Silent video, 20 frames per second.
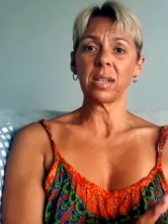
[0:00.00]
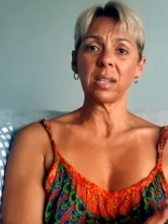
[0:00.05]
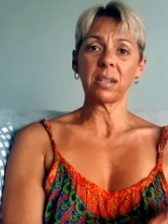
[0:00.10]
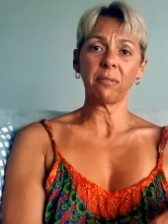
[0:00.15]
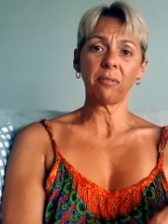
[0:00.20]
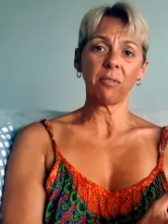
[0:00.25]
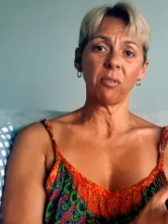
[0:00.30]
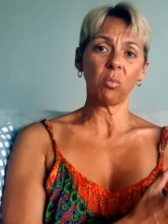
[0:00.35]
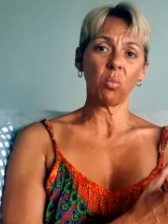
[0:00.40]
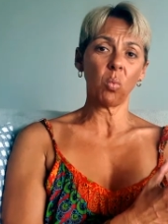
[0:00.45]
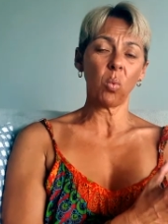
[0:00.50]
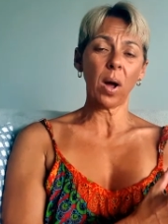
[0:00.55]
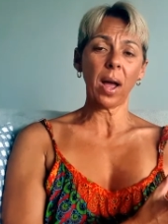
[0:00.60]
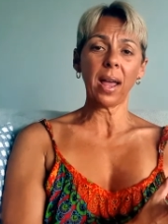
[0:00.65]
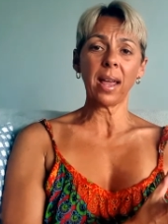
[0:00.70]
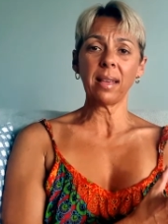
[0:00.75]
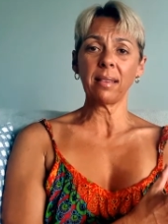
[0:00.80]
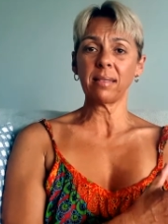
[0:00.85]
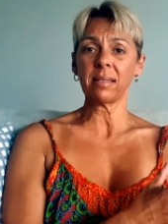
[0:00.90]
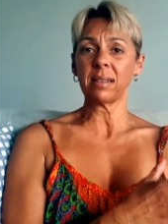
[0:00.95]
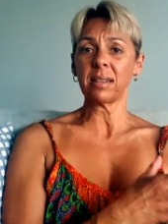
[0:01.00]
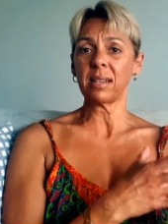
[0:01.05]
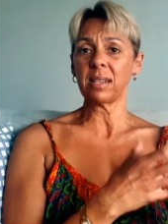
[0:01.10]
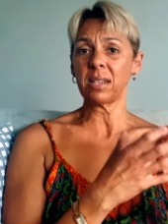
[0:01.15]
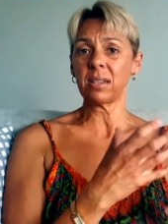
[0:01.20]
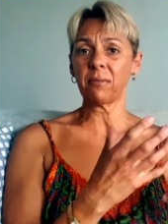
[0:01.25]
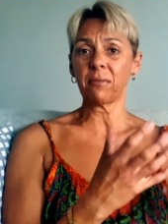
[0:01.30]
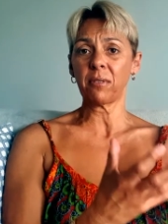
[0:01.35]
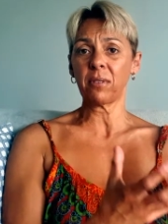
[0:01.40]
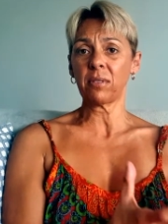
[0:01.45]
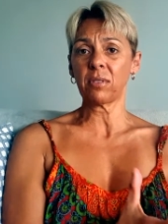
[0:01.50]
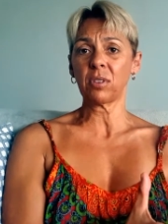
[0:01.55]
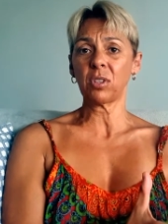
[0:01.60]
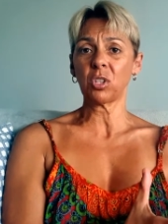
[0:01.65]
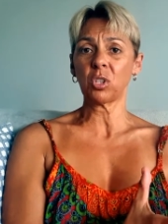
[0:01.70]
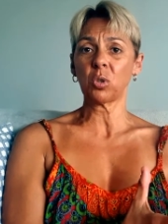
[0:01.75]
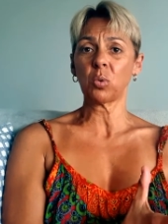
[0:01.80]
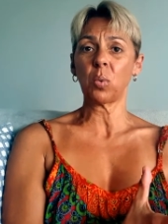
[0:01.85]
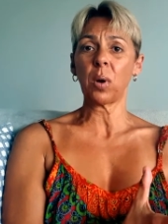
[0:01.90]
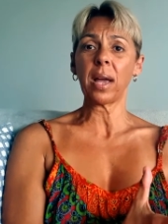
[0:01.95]
in different ways and in different
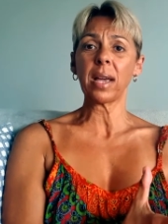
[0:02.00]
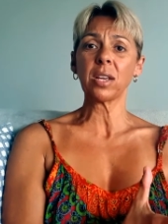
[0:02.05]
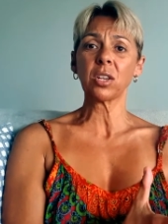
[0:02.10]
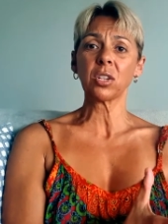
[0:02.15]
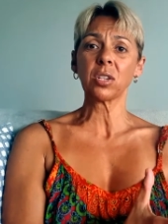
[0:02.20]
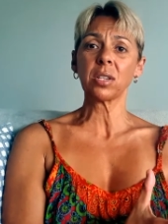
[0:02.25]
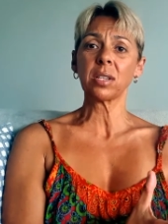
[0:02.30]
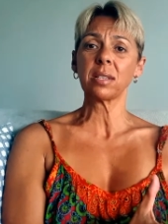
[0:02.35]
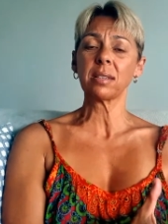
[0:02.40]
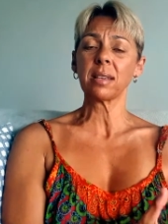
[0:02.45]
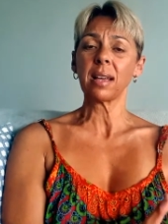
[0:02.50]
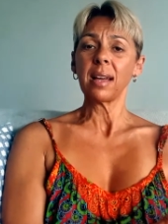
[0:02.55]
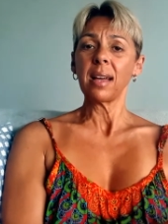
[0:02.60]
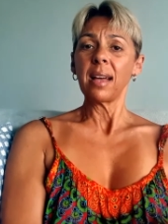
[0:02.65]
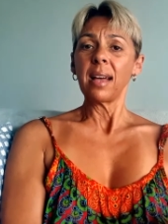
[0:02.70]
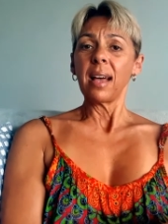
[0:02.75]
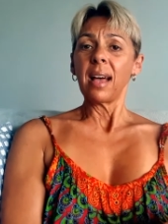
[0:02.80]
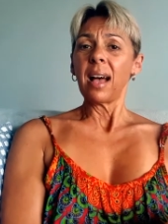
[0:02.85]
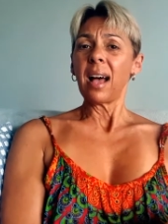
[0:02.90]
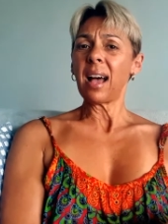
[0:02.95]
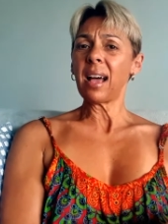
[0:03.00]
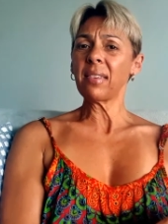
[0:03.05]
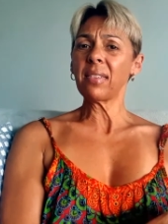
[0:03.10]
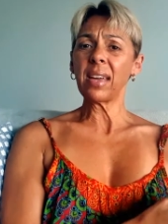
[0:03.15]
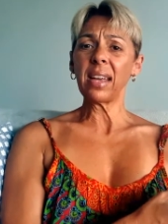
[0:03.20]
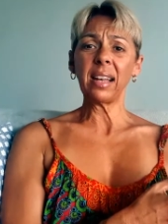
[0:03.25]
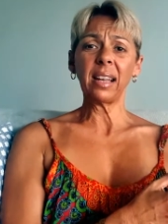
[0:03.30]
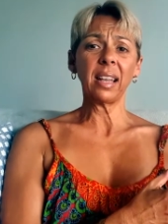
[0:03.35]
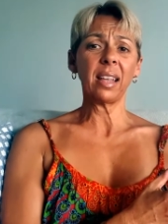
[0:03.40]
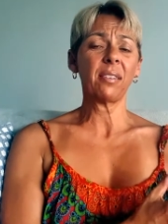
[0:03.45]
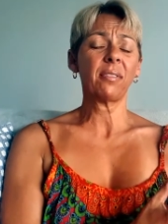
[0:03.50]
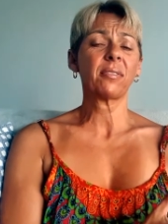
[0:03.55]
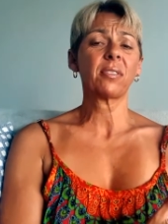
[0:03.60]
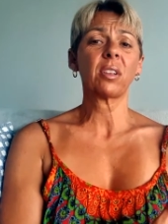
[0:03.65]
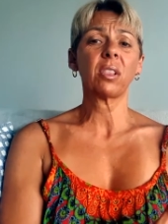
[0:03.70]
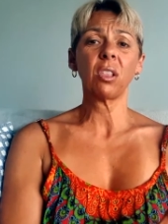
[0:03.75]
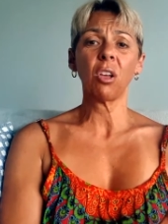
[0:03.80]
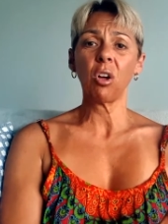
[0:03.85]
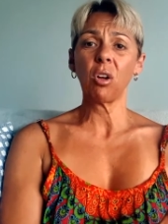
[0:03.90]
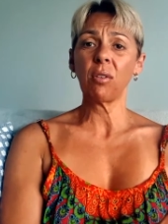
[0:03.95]
situations? Are they left
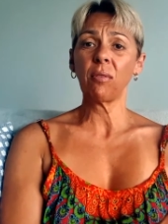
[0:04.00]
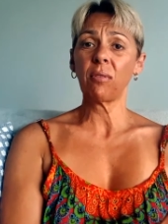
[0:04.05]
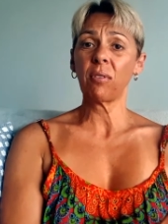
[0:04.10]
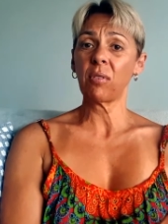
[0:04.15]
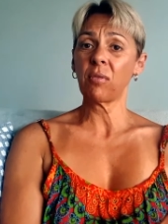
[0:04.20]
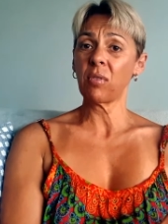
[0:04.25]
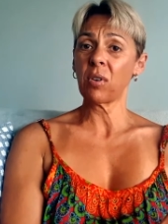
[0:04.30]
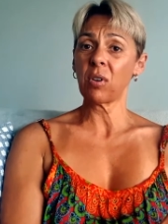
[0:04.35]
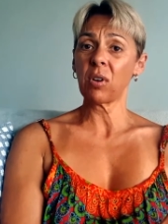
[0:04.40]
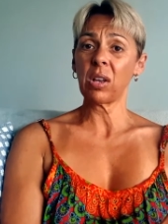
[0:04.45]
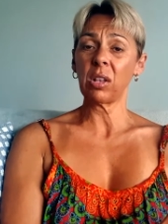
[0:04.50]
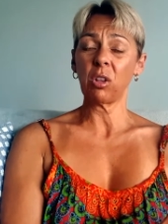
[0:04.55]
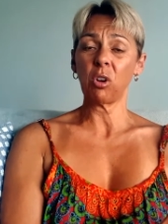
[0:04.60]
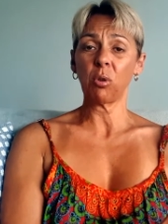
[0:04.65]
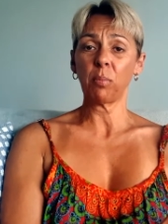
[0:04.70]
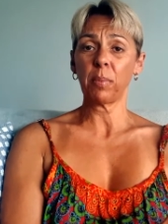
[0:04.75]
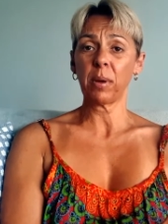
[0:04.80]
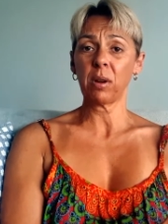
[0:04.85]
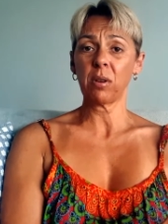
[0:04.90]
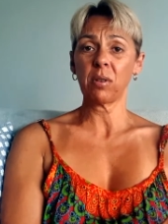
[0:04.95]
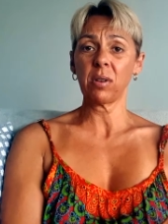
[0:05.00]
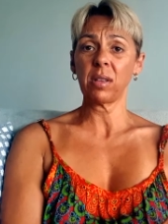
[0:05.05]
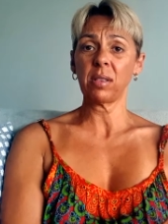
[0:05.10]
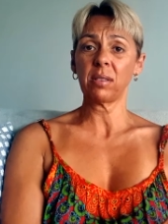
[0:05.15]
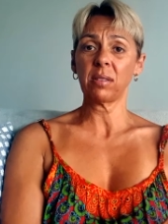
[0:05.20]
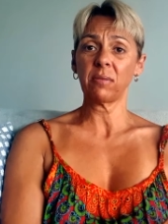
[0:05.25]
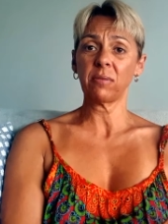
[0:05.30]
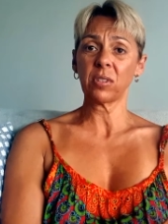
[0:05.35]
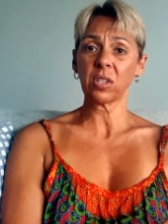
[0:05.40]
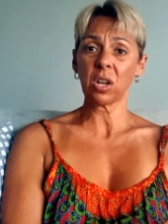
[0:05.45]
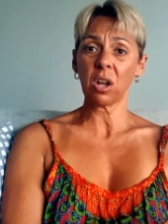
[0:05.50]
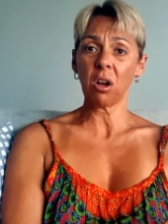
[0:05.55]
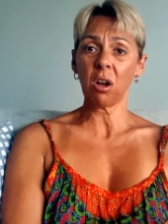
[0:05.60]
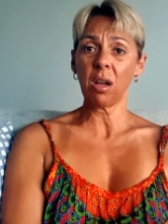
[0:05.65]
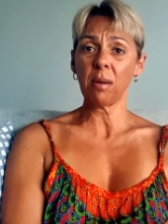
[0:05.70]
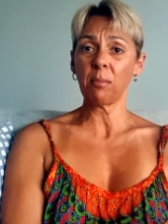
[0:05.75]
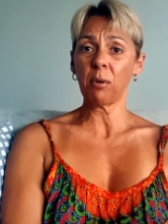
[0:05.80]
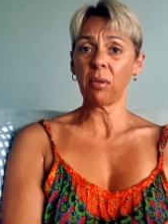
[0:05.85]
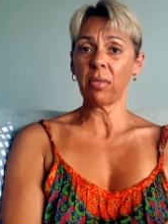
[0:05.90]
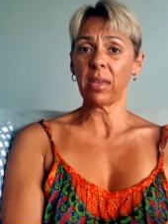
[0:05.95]
alone for very long periods of
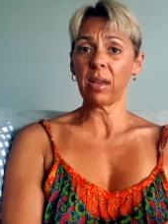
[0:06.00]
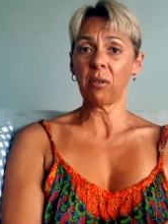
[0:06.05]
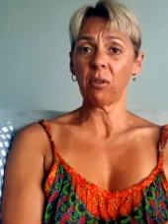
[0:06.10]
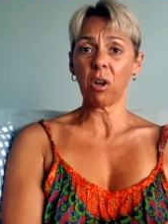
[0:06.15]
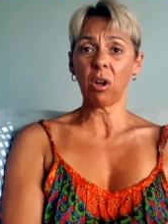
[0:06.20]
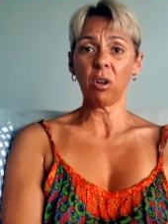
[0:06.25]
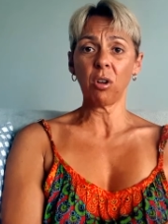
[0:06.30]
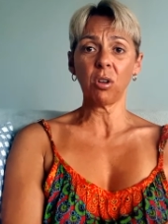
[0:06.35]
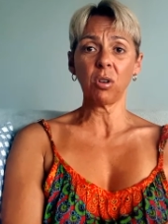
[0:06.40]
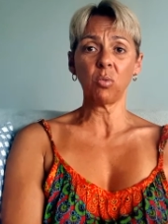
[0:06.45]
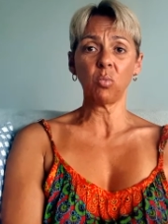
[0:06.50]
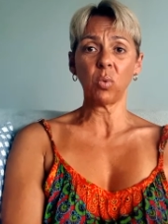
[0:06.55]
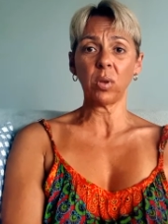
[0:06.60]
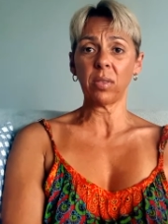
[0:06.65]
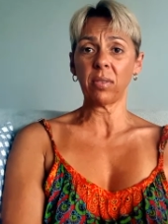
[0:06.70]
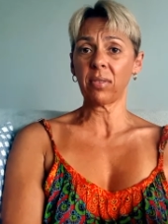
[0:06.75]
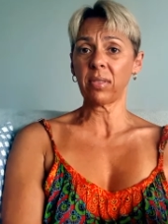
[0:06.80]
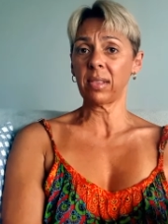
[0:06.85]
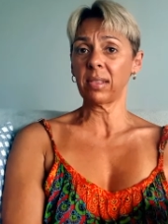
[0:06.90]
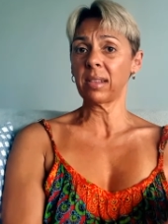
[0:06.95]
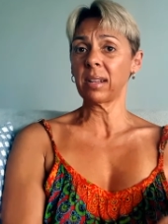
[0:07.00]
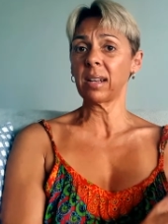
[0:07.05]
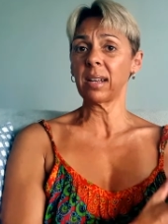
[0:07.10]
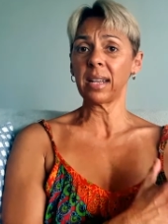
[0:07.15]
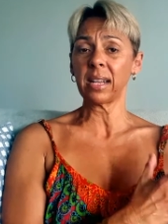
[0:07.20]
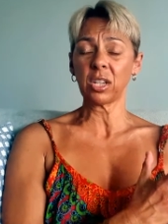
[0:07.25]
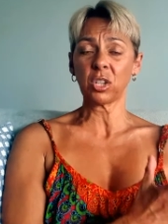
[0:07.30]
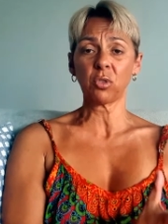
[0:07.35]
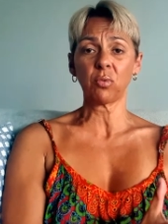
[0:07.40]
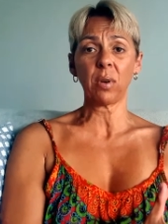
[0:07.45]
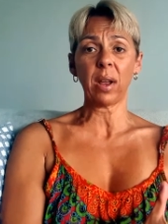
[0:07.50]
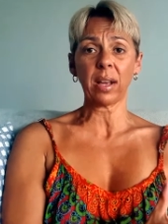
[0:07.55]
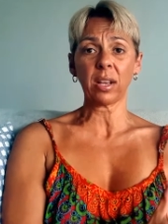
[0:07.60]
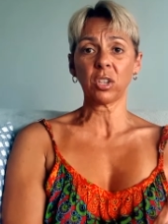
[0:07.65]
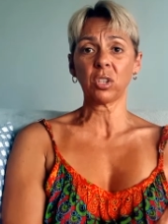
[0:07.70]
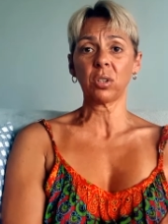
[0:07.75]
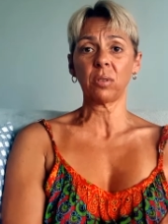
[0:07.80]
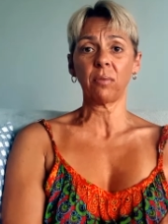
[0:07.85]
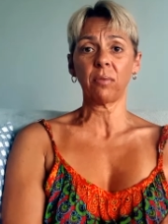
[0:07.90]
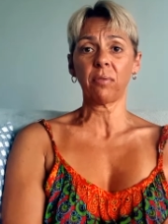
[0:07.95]
time on their own with little
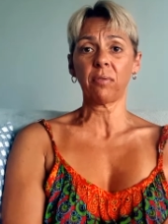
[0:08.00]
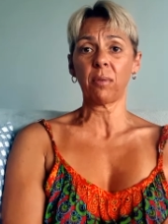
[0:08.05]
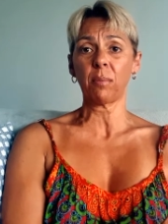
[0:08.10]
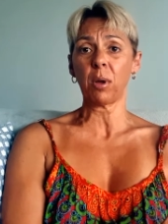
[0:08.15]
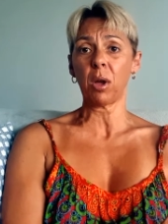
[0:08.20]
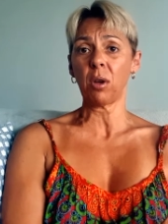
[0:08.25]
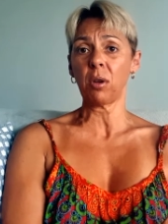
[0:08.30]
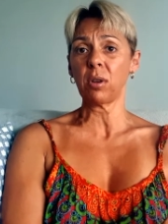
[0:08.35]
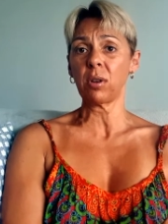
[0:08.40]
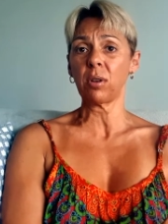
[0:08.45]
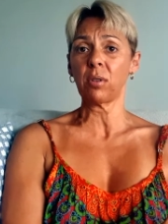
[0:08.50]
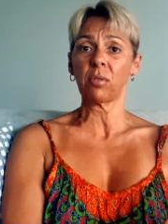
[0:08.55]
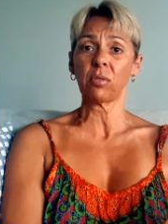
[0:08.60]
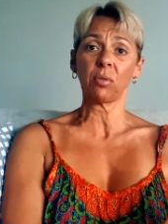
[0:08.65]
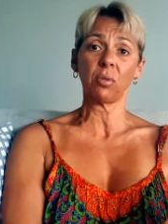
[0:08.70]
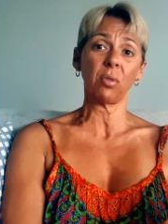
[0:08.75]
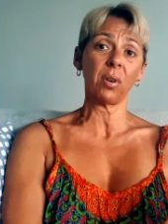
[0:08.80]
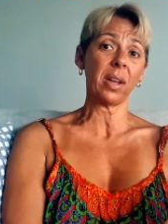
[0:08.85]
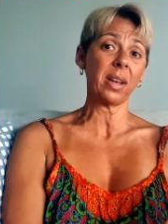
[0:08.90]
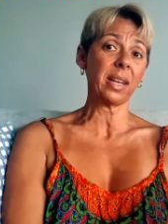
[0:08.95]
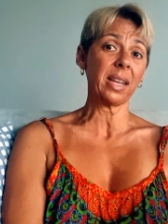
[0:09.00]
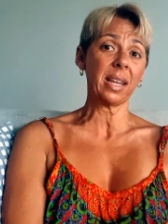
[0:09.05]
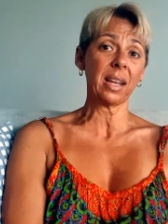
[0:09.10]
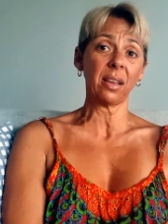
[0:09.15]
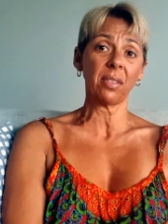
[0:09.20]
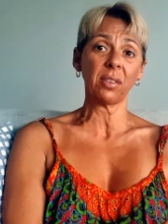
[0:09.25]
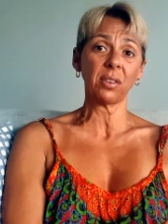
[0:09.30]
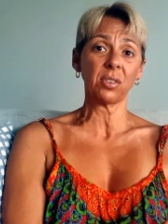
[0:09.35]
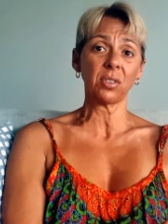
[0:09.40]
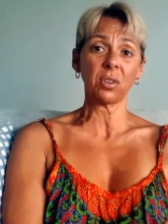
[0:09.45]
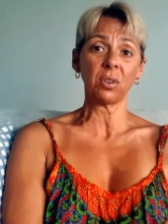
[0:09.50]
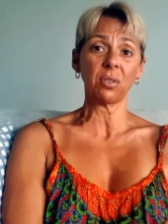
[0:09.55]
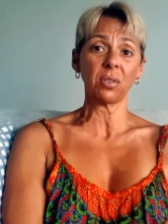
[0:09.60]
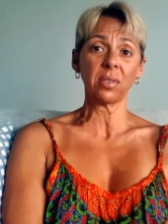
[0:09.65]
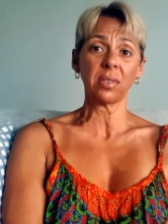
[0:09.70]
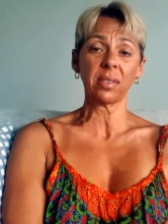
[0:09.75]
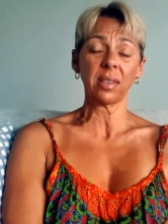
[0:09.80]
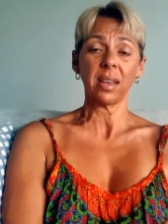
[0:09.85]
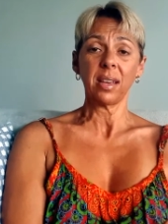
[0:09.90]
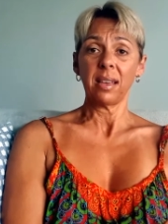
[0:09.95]
interaction from owners or any other
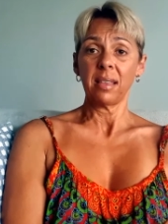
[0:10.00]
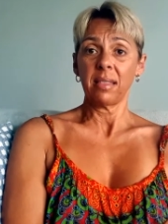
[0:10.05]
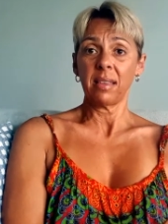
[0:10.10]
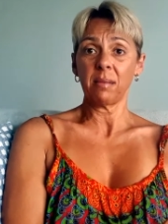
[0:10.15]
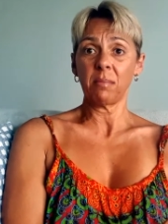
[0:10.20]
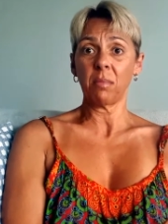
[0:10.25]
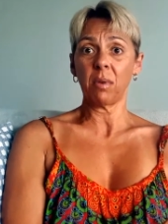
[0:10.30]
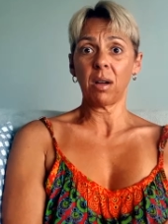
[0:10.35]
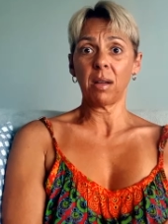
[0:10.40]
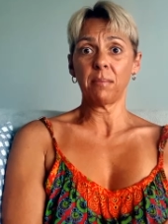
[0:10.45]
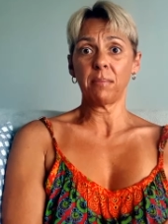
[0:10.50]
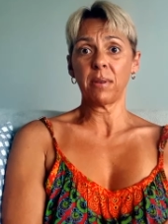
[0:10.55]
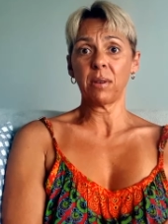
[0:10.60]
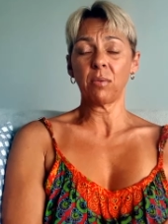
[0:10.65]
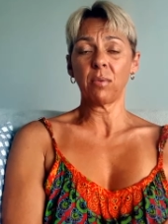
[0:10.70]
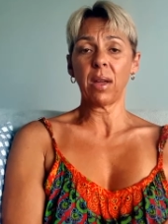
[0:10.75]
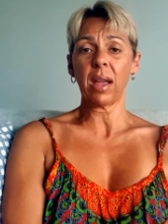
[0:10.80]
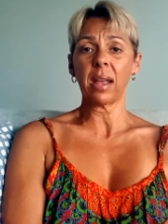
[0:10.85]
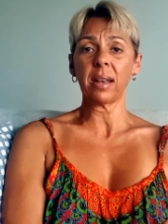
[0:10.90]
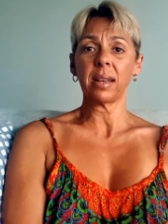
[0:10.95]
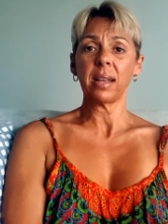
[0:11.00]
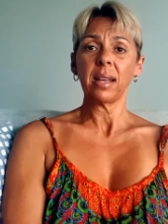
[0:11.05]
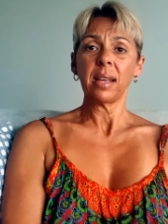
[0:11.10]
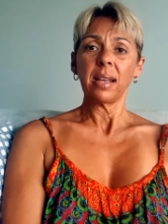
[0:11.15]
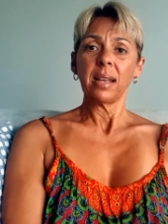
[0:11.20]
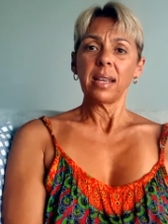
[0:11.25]
dogs that might be around?